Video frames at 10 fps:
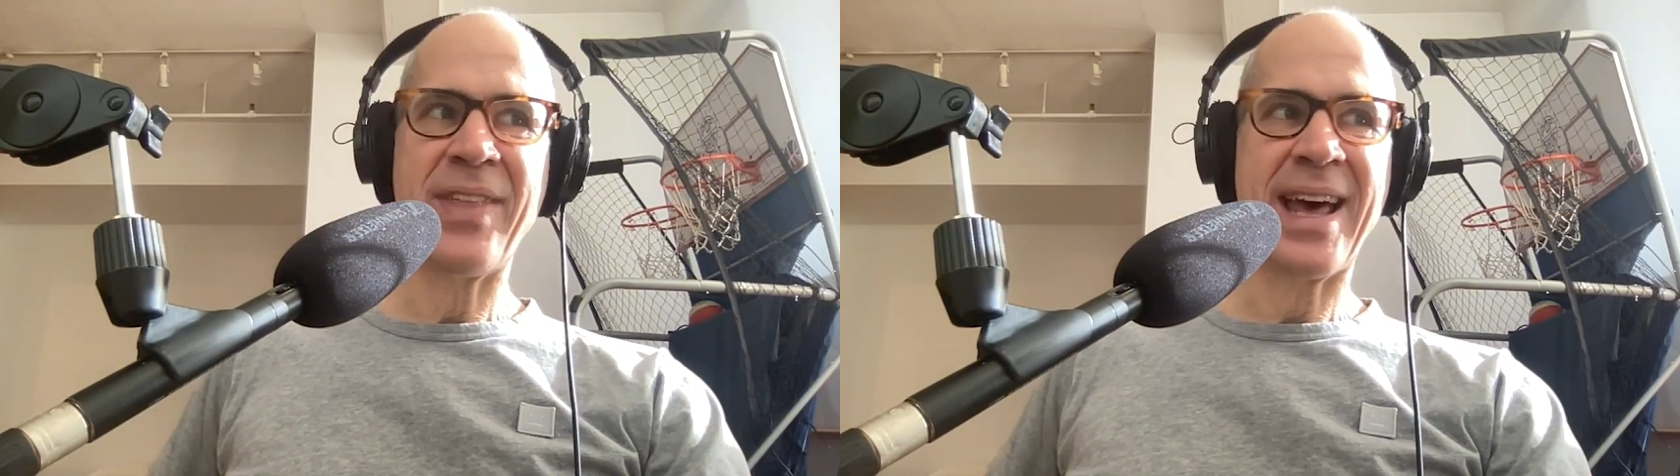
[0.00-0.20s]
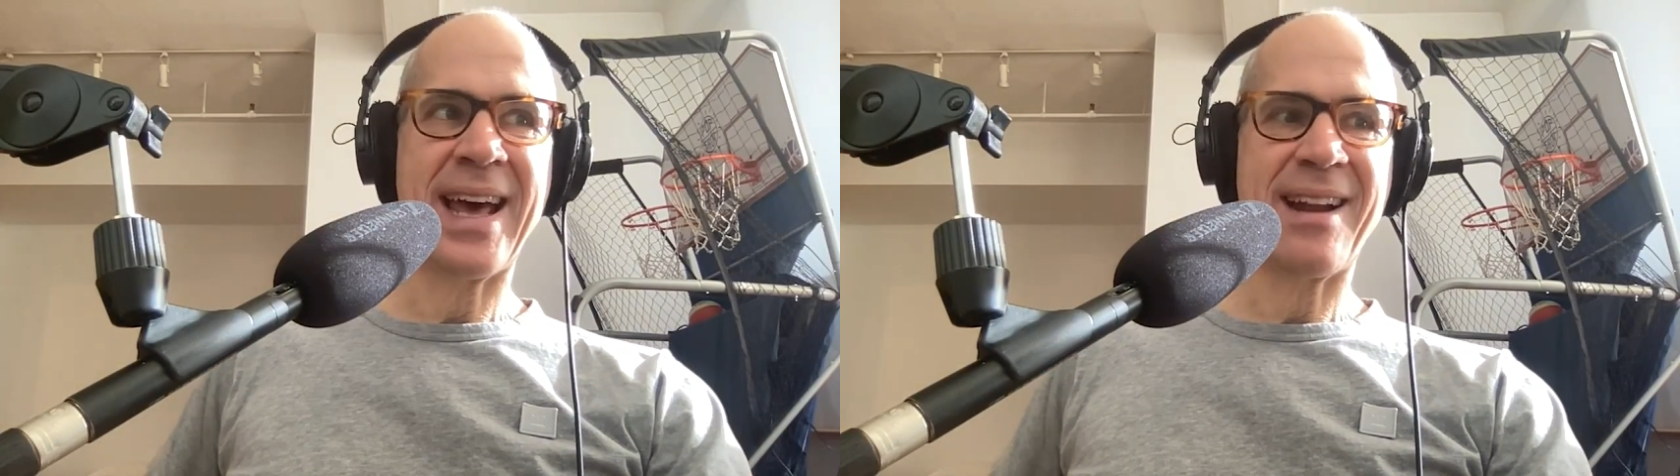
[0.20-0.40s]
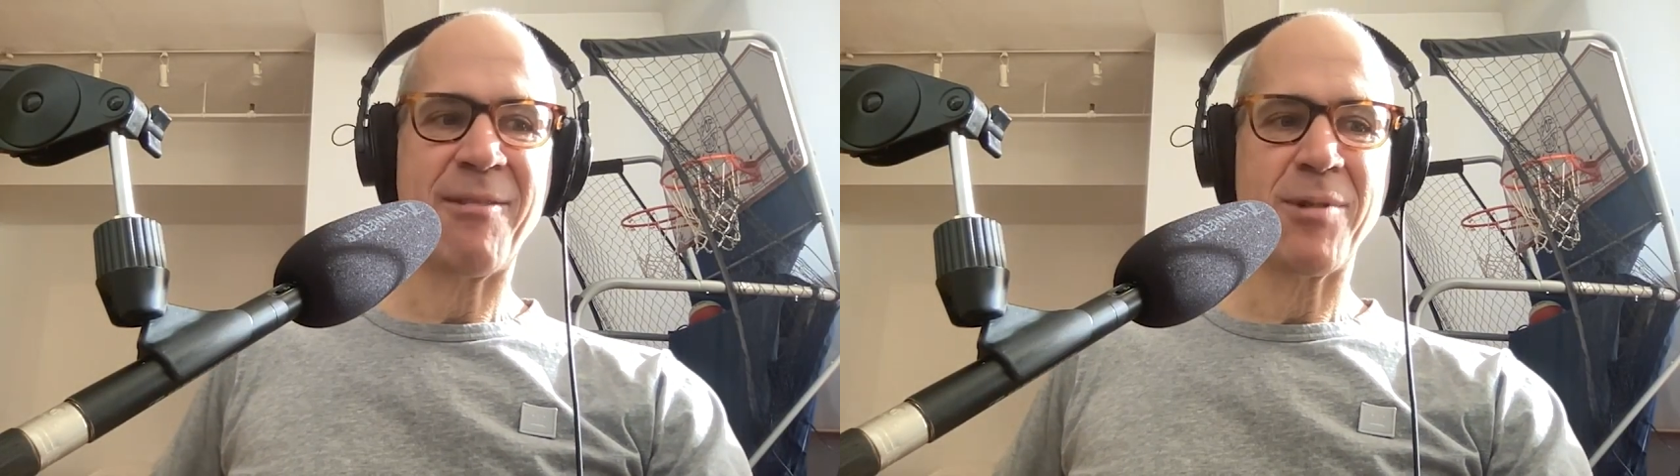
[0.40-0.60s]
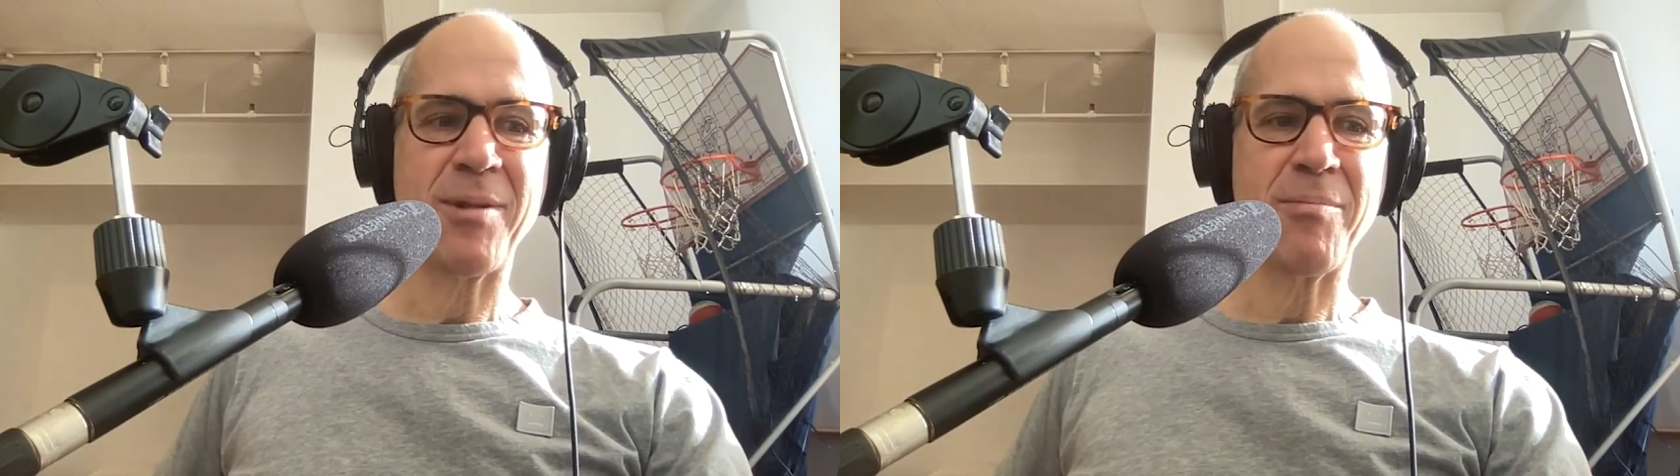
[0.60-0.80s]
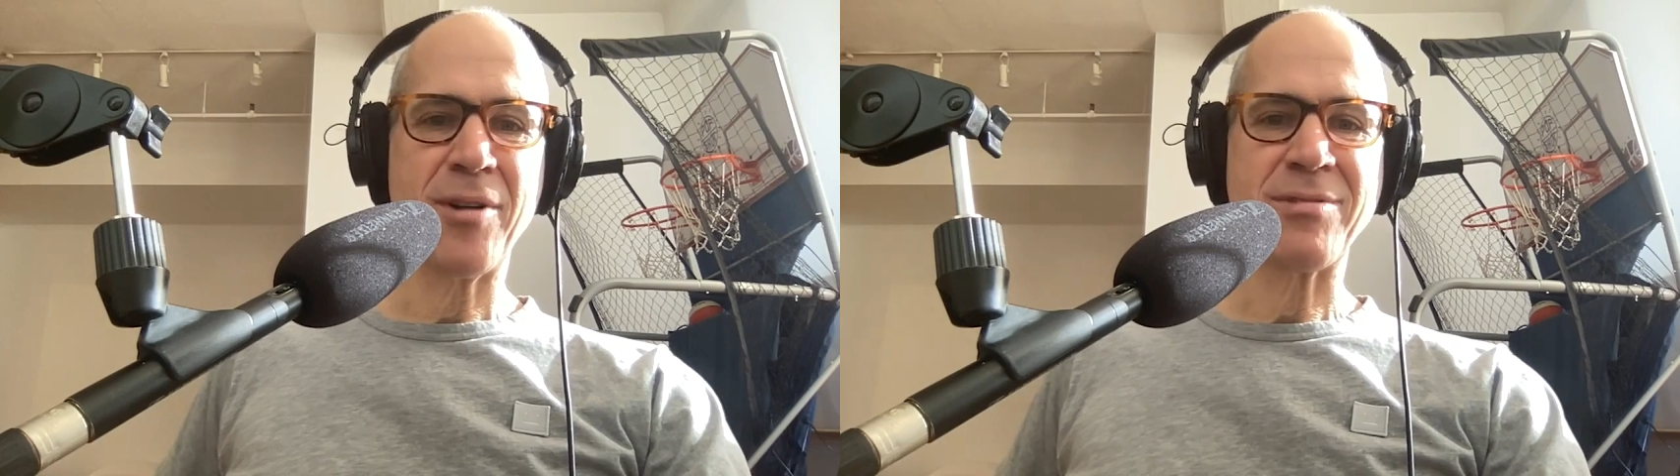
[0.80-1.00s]
that
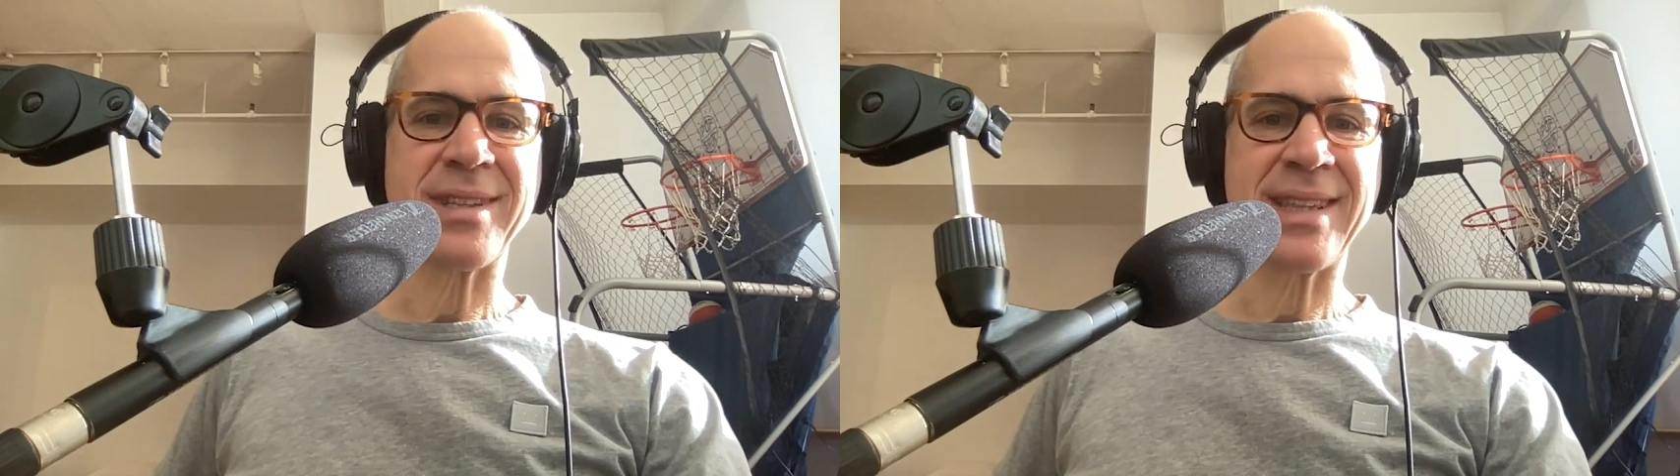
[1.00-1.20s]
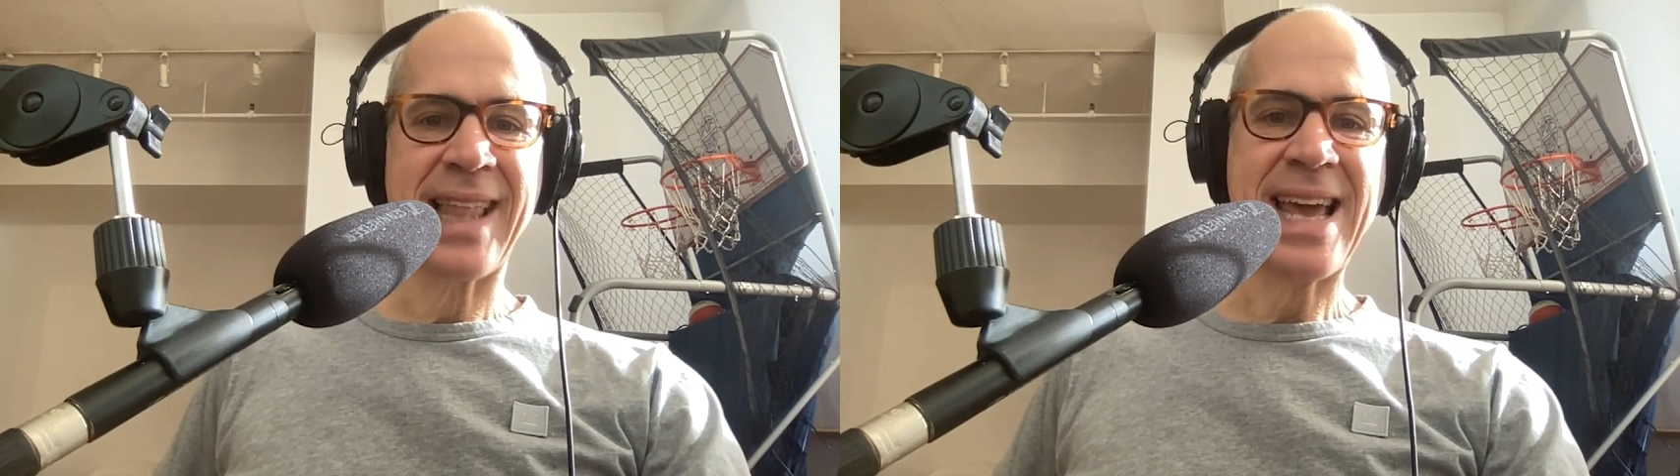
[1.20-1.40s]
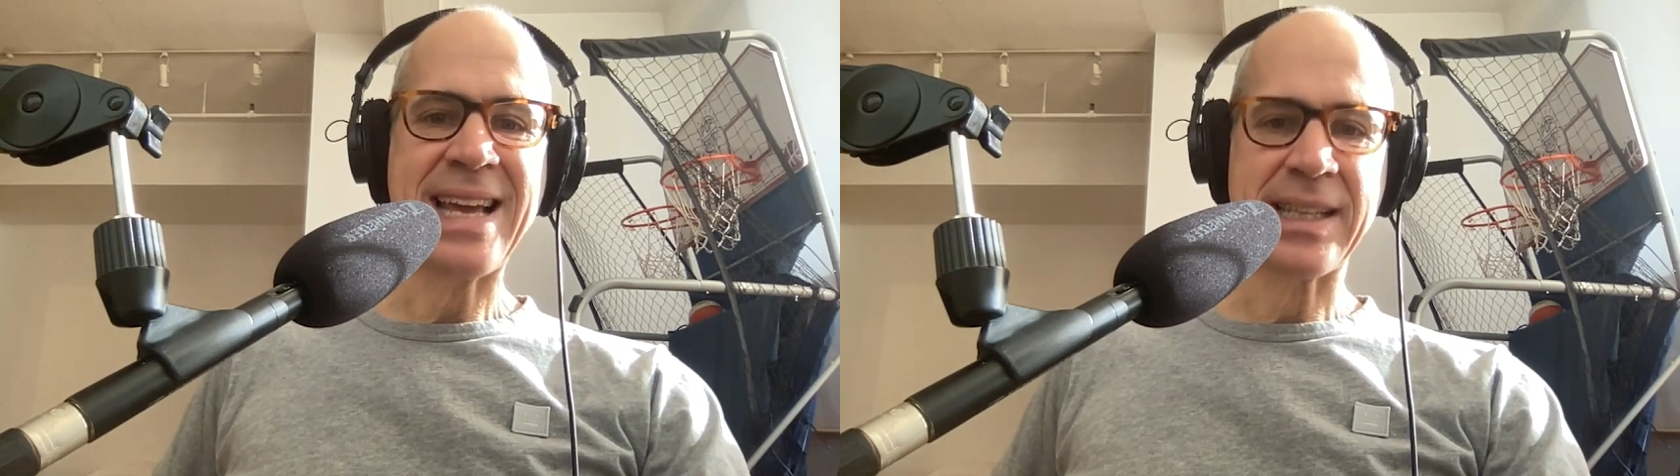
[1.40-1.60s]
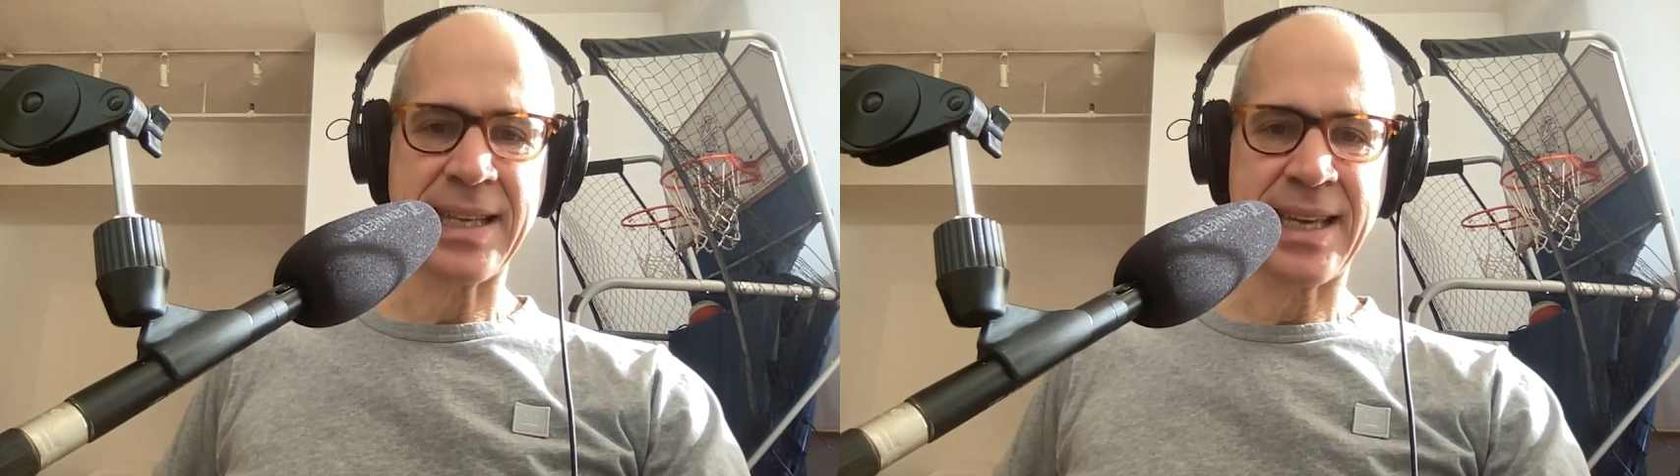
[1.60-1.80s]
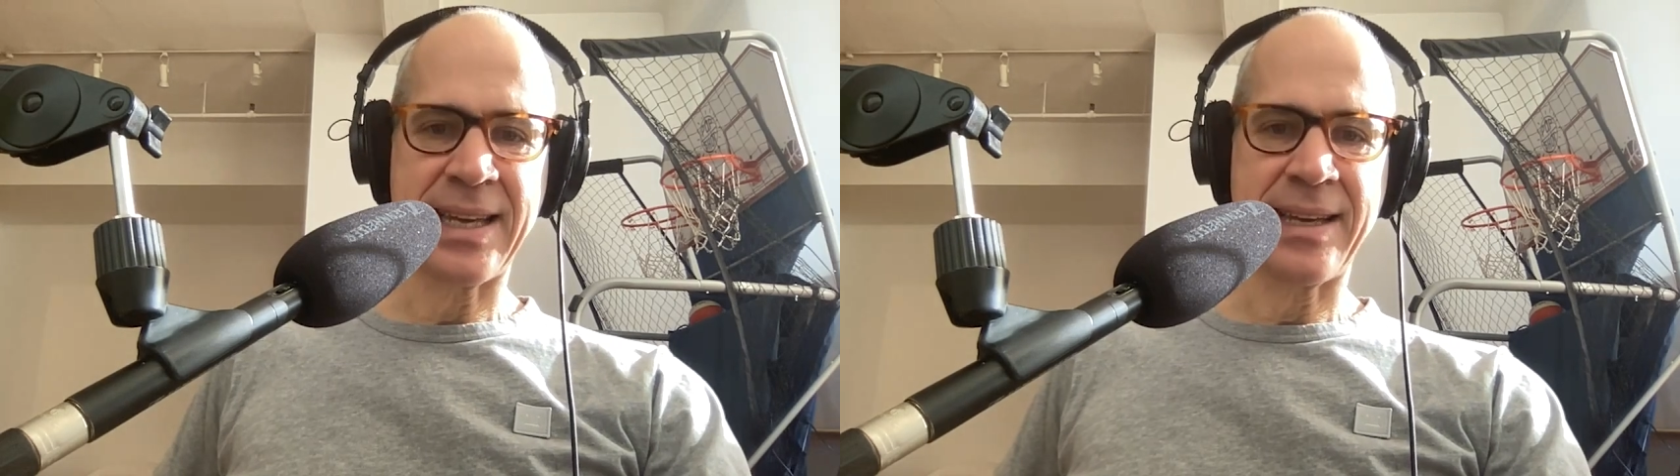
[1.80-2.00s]
were most
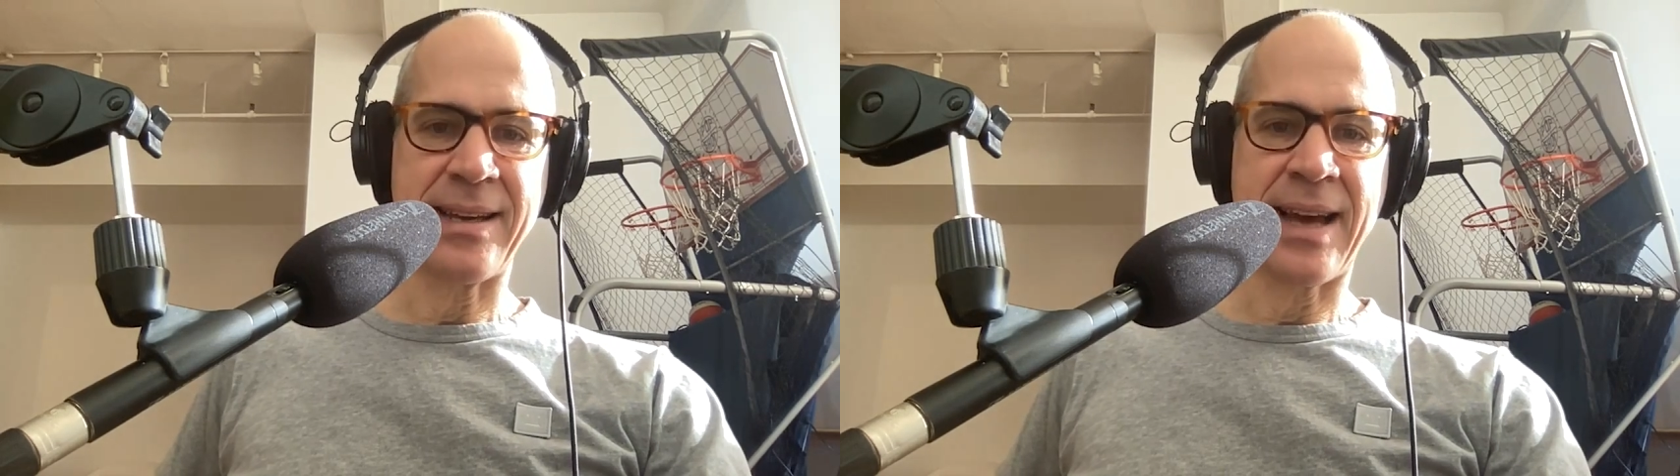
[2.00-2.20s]
likely,